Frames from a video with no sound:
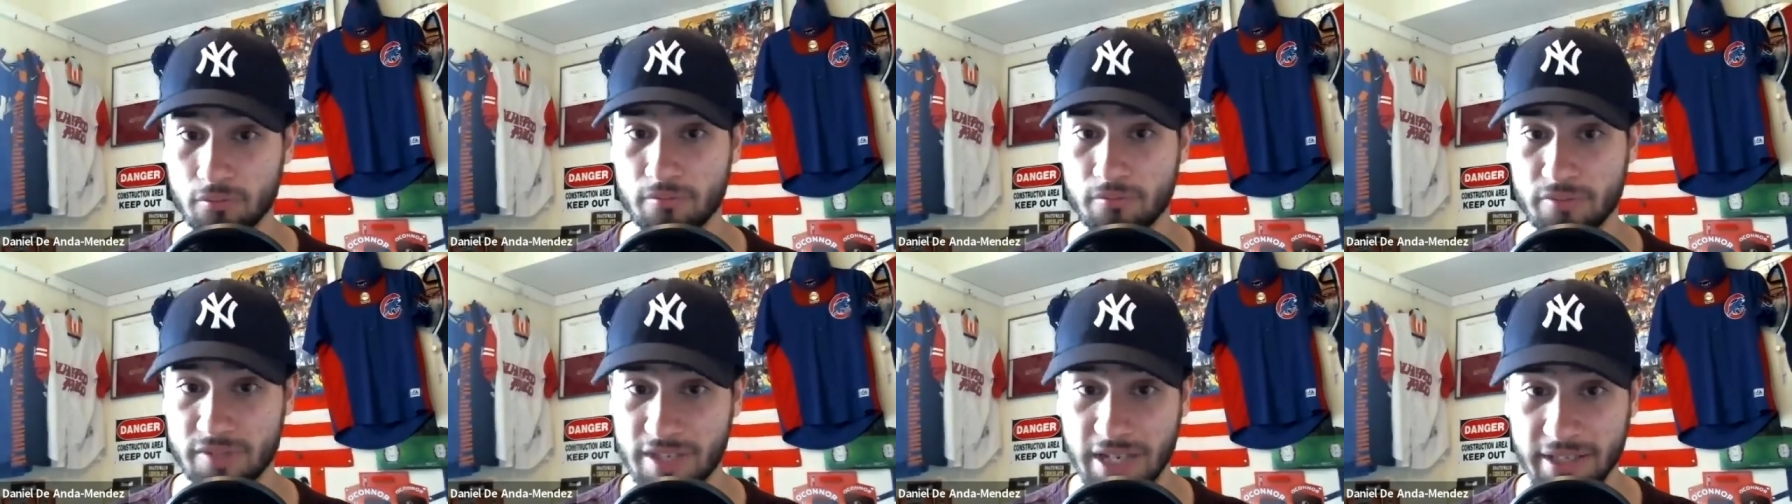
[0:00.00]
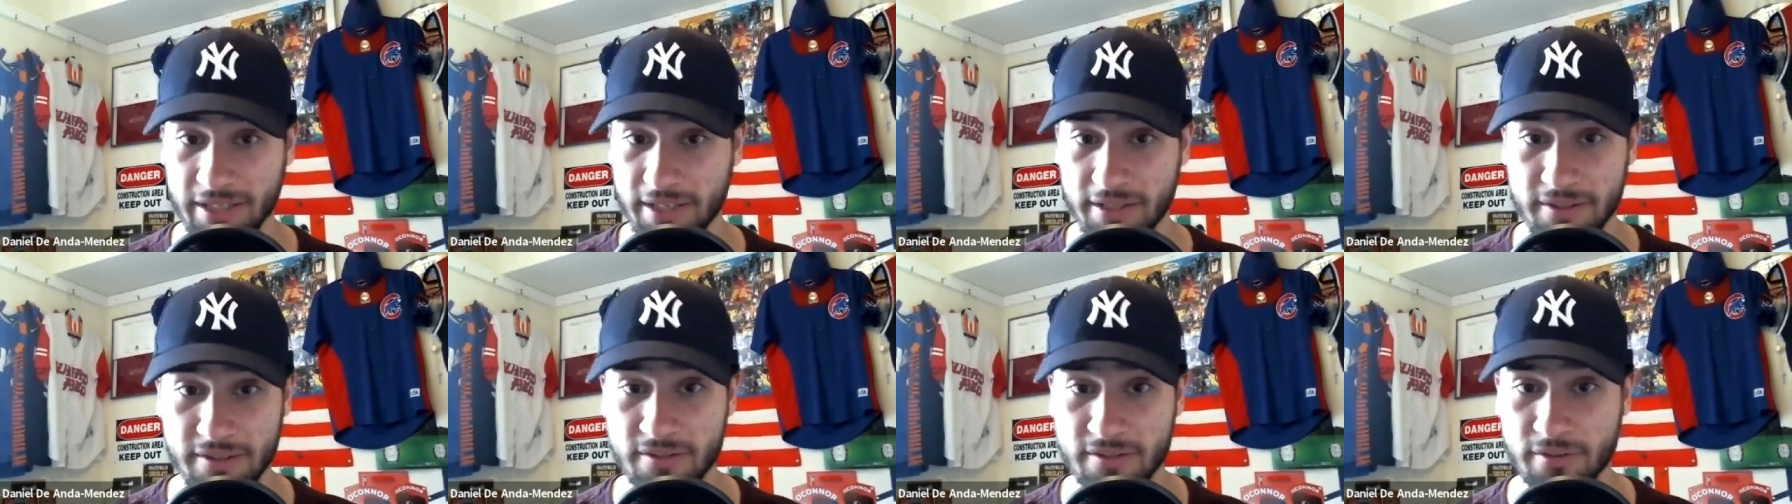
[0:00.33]

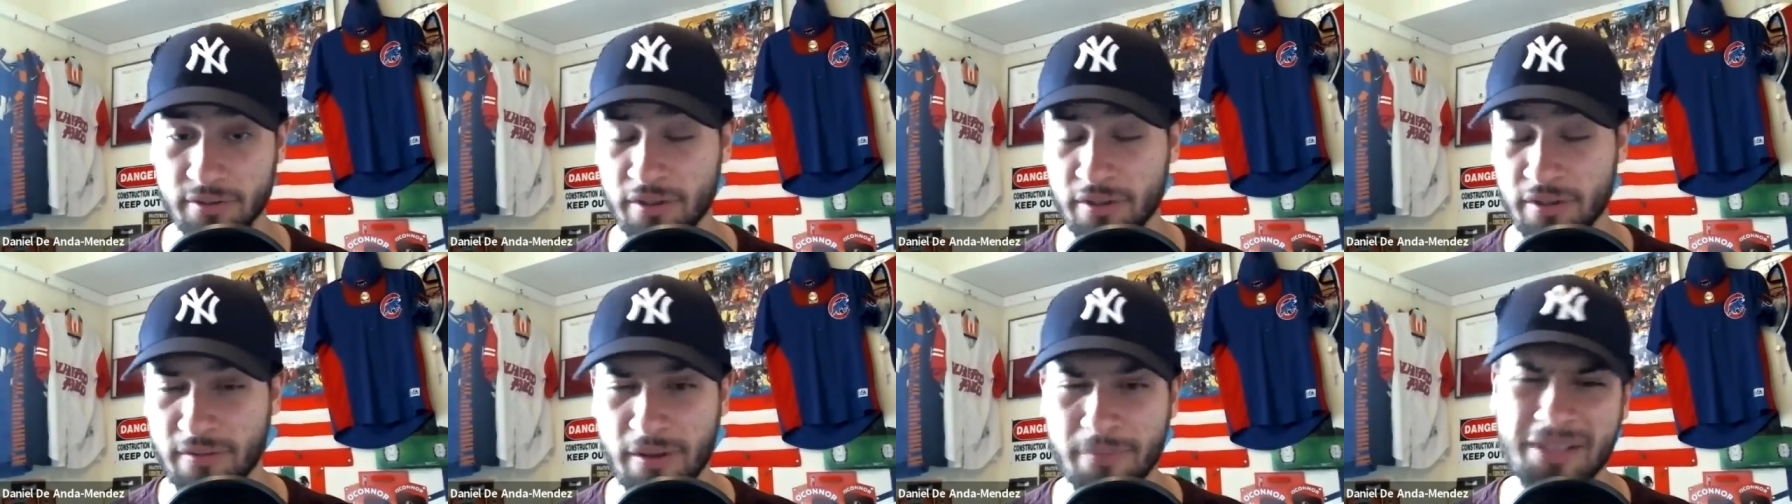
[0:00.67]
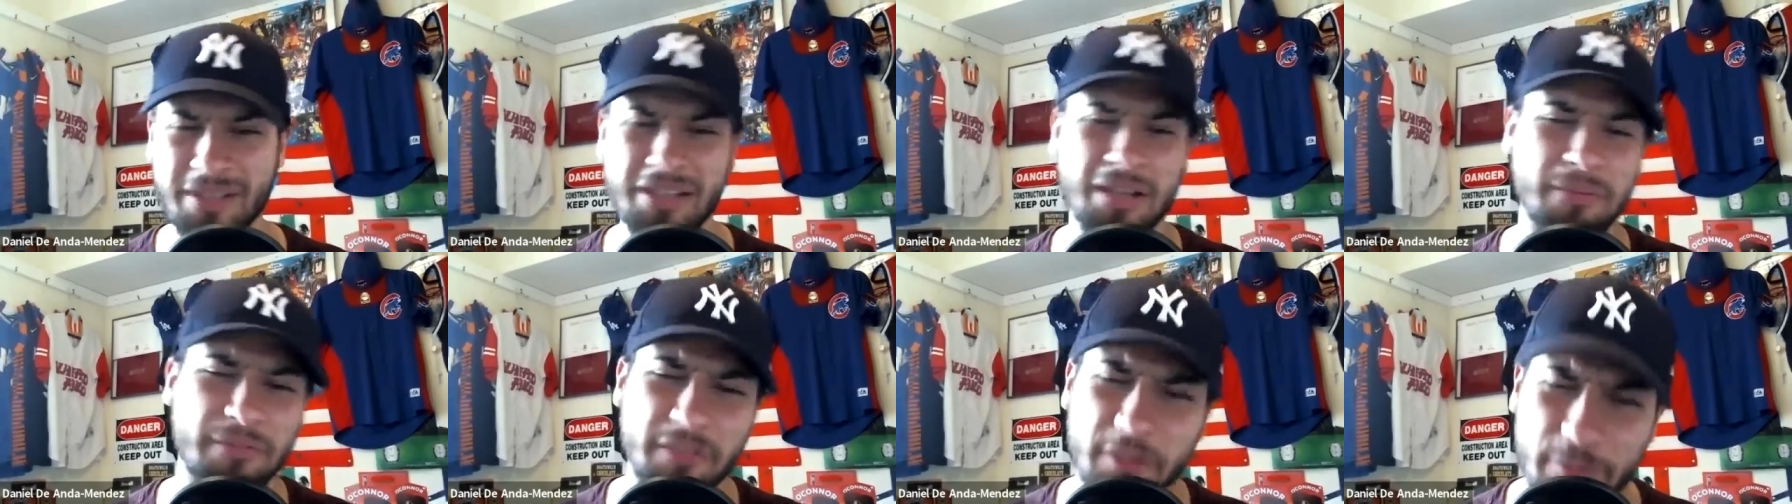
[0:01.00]
seconds, or
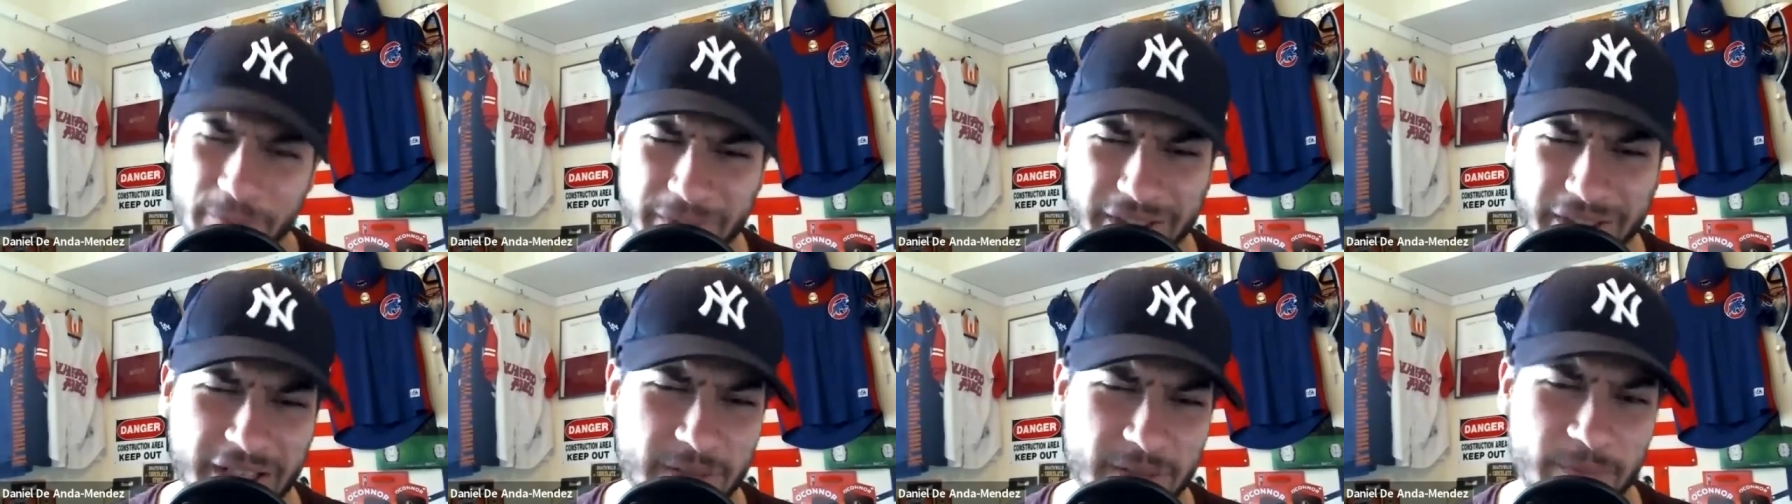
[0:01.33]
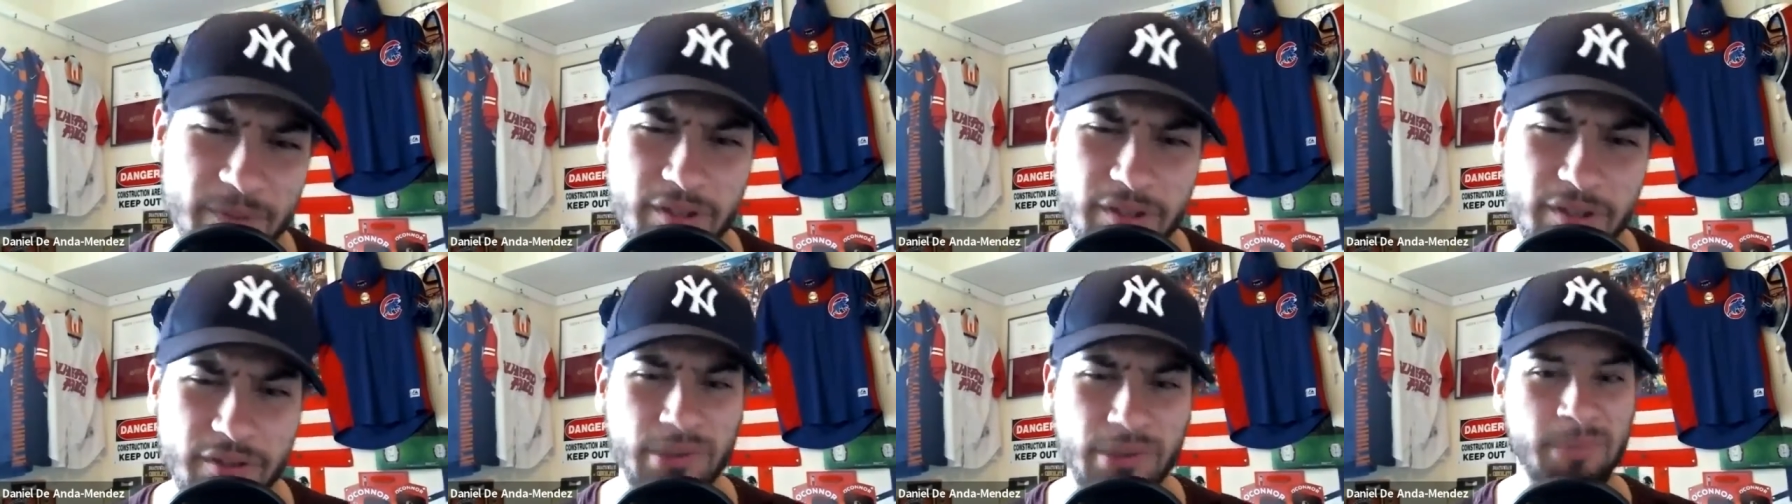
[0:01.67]
a few minutes,
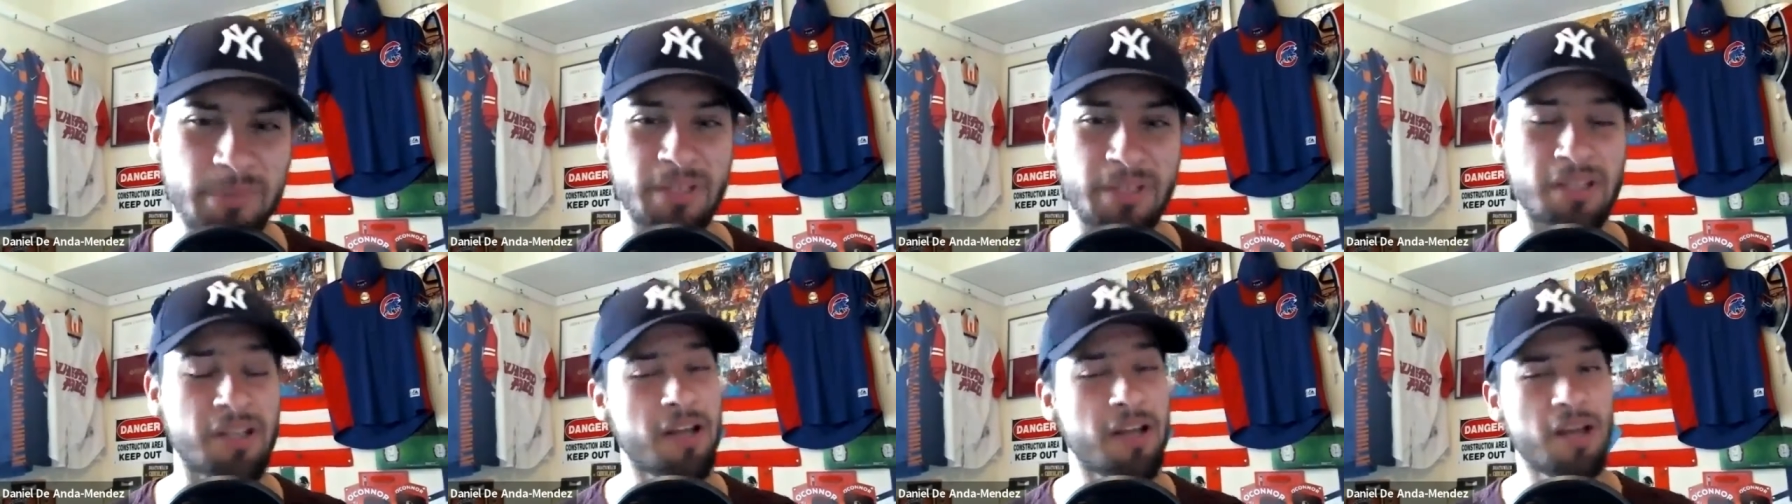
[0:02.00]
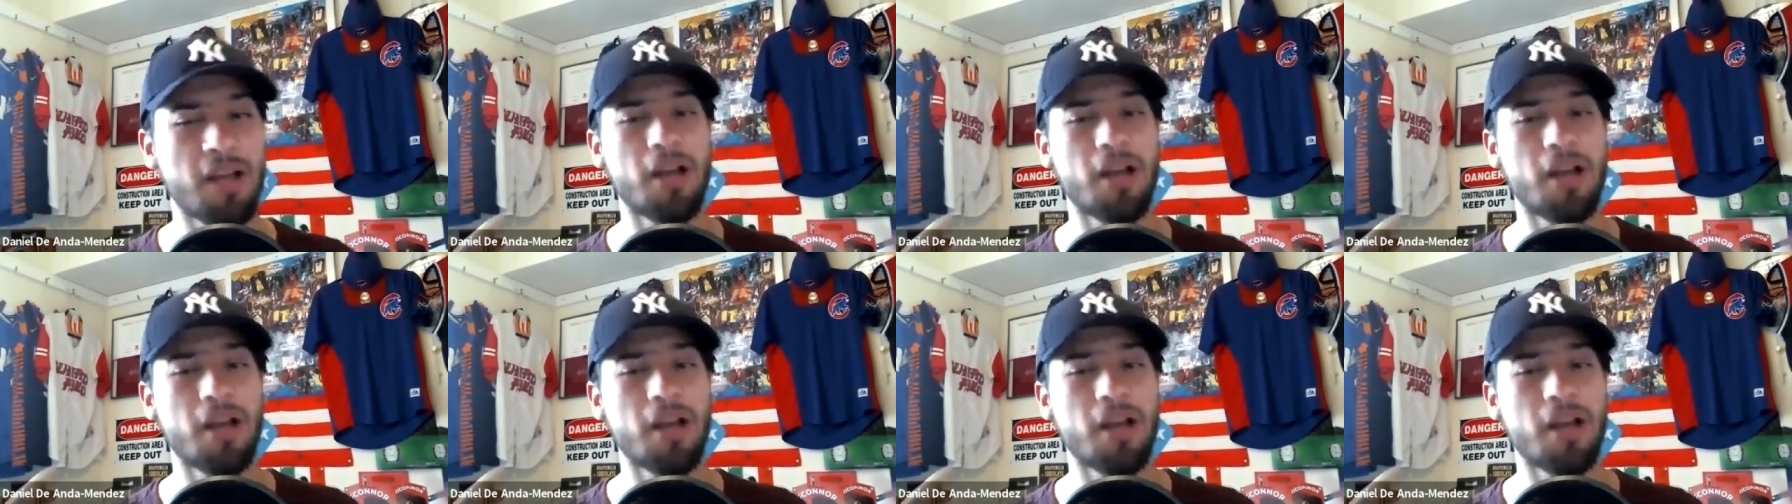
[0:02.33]
but you know what I mean.